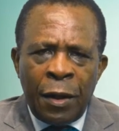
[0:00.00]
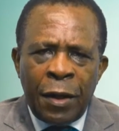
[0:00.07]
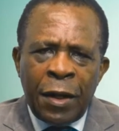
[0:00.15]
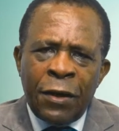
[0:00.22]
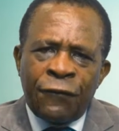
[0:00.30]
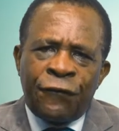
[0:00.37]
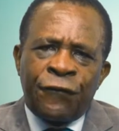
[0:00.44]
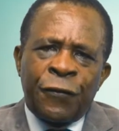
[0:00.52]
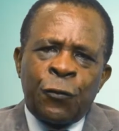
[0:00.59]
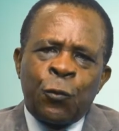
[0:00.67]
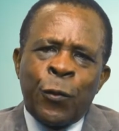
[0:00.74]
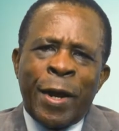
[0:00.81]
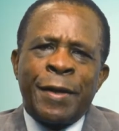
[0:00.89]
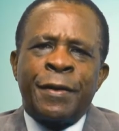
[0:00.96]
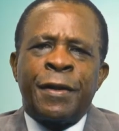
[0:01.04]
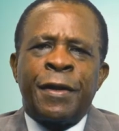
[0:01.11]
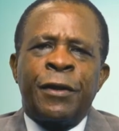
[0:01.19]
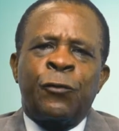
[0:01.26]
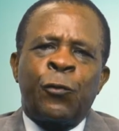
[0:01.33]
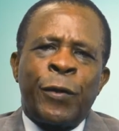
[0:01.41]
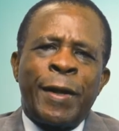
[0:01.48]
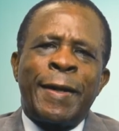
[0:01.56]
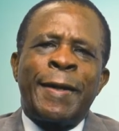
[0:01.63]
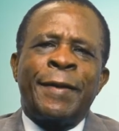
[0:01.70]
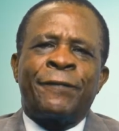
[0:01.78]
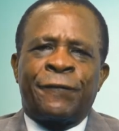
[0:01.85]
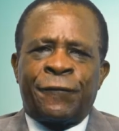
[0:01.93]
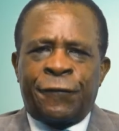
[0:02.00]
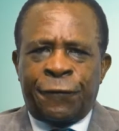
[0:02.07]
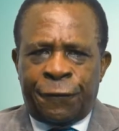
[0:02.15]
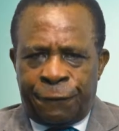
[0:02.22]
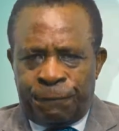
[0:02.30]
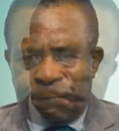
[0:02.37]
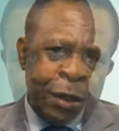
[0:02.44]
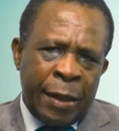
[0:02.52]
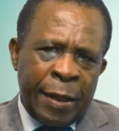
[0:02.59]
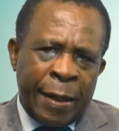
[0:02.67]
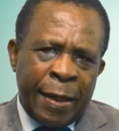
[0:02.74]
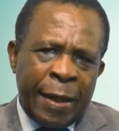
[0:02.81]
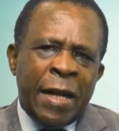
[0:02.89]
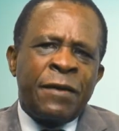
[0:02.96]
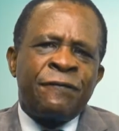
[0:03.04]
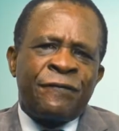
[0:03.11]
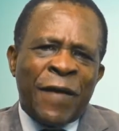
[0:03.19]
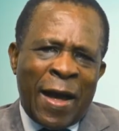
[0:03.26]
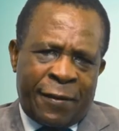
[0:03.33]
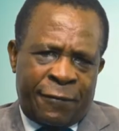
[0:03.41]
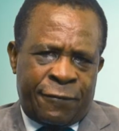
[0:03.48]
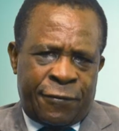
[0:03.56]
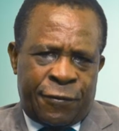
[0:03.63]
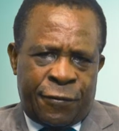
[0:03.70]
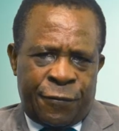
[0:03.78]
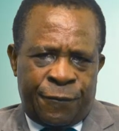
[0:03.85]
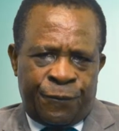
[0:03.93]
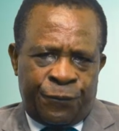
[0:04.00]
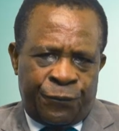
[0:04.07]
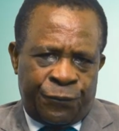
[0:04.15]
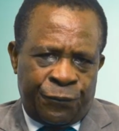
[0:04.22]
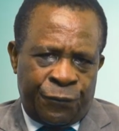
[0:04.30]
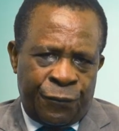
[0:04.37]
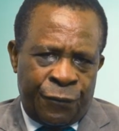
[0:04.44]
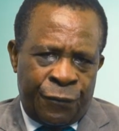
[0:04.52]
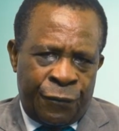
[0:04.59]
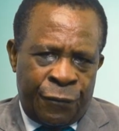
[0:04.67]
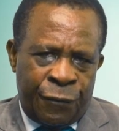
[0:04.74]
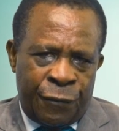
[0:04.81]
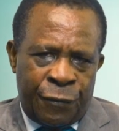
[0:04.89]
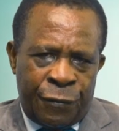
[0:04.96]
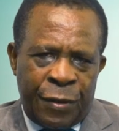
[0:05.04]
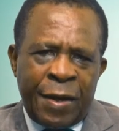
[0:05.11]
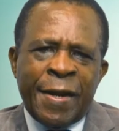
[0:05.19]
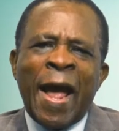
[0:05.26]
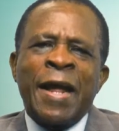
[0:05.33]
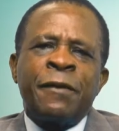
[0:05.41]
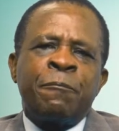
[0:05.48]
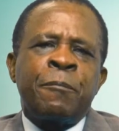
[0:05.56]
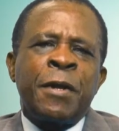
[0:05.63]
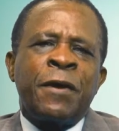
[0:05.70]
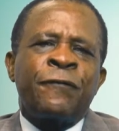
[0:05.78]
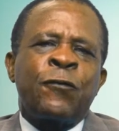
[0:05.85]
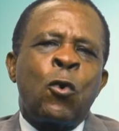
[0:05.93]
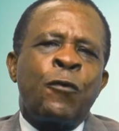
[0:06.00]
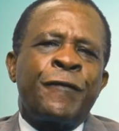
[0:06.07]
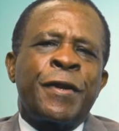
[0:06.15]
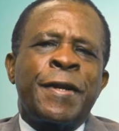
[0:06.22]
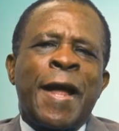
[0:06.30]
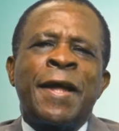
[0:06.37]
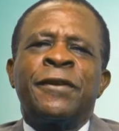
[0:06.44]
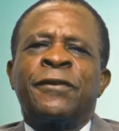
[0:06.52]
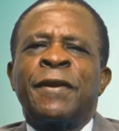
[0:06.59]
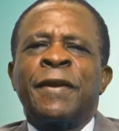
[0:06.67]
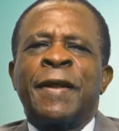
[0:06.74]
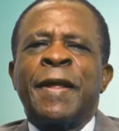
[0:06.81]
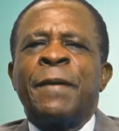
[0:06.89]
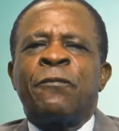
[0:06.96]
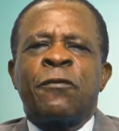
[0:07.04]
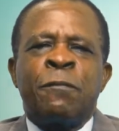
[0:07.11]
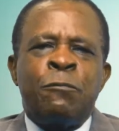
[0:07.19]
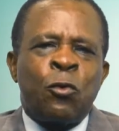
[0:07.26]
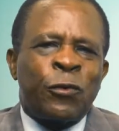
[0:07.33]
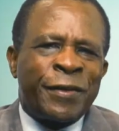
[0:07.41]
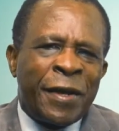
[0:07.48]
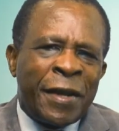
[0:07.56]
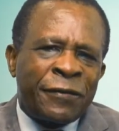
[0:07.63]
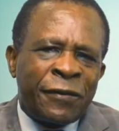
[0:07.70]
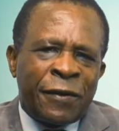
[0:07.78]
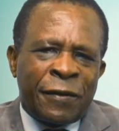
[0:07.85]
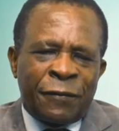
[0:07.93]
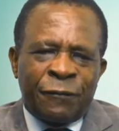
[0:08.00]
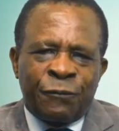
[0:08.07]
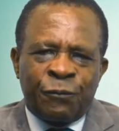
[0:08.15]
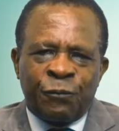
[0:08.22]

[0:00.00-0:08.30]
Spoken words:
if and when it will lift. In fact, the nightmare of COVID-19 keeps mutating,